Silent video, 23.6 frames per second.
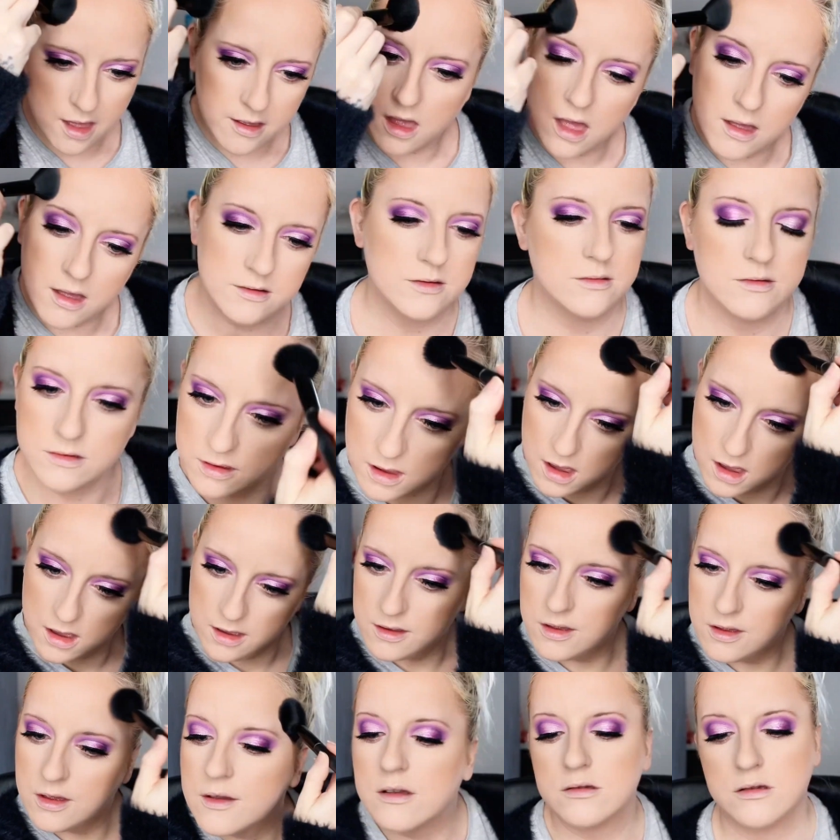This is me just
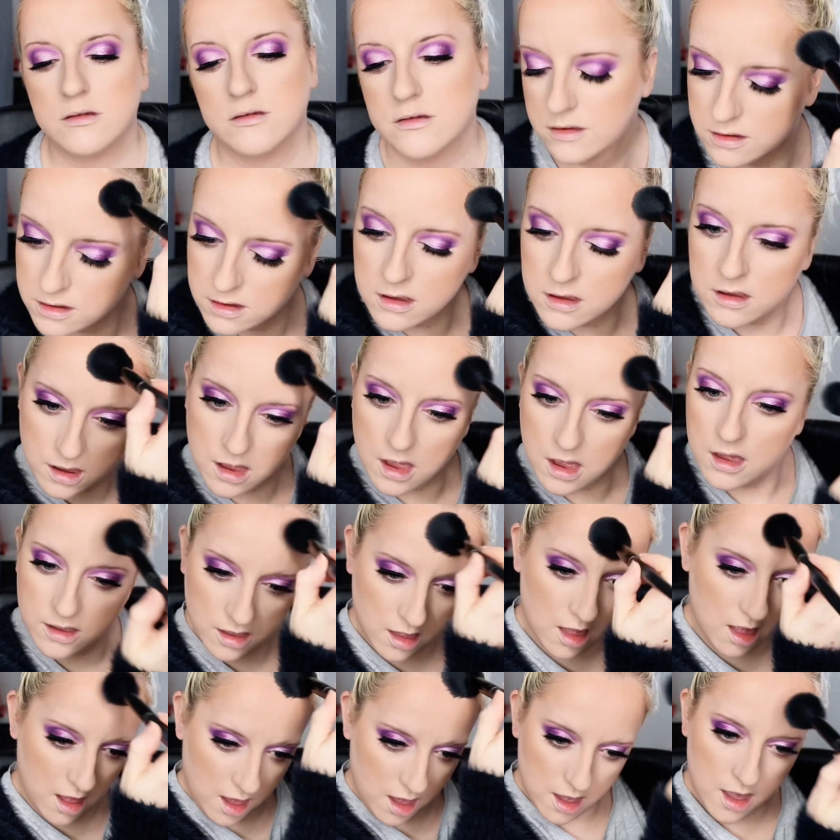applying some
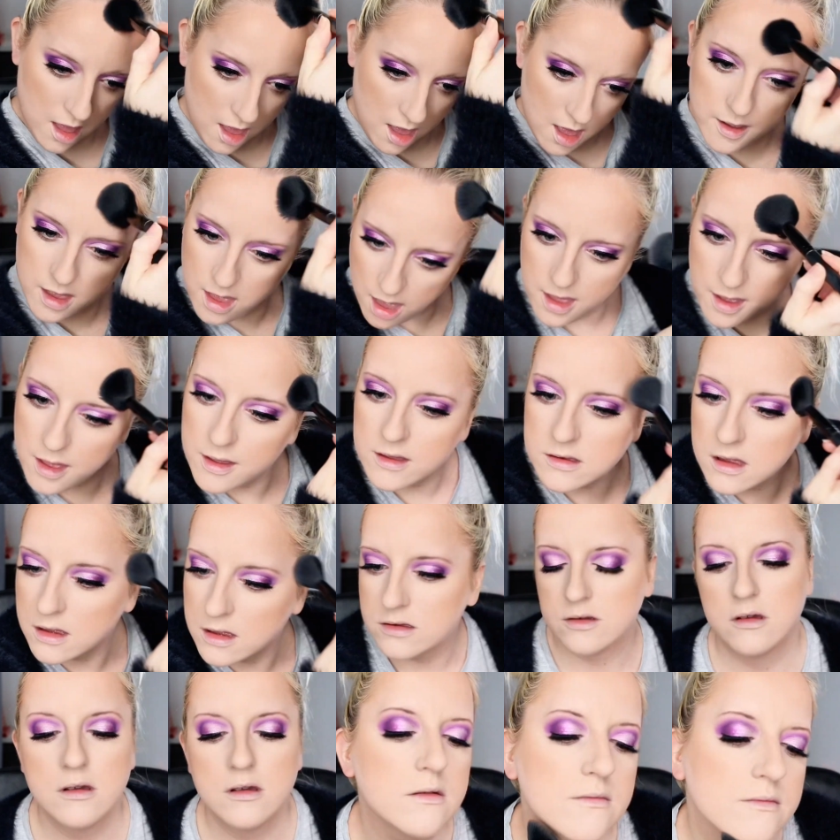bronzer.
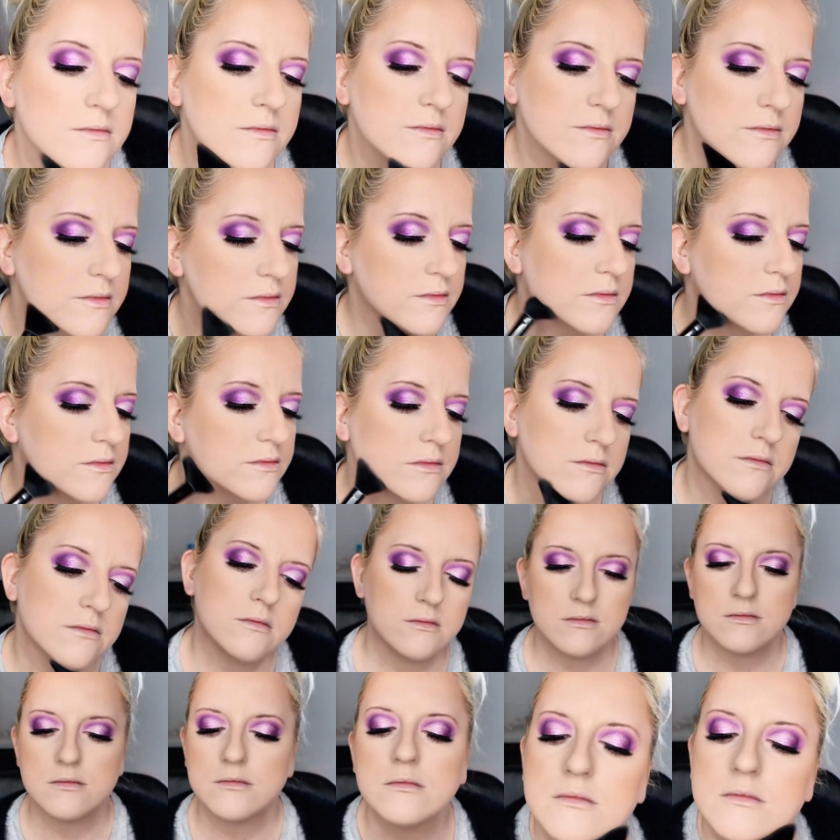I'm also
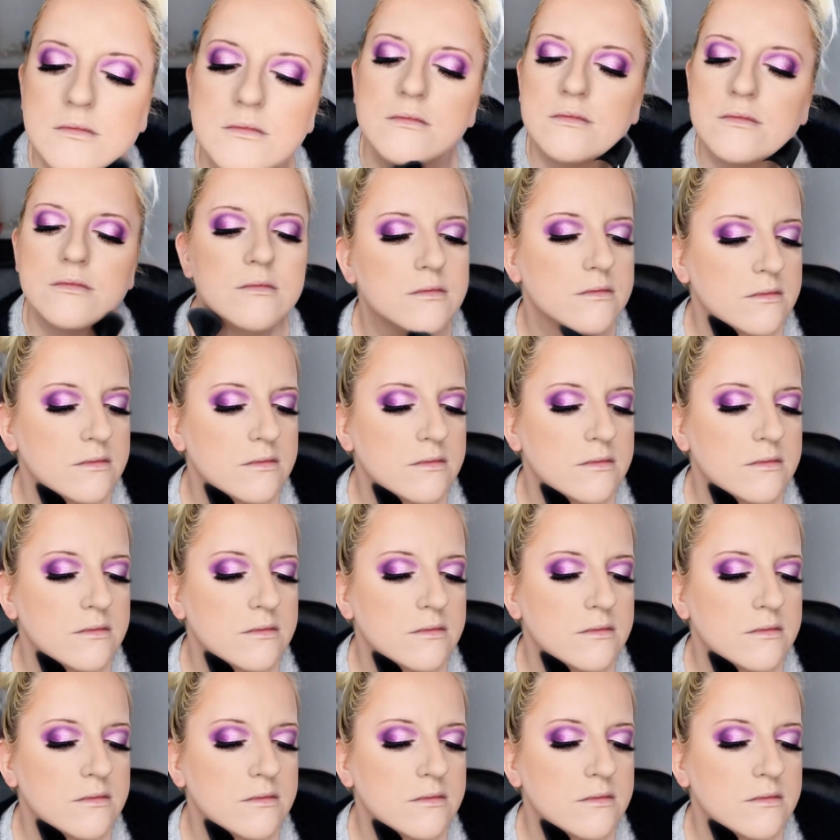taking a little bit of a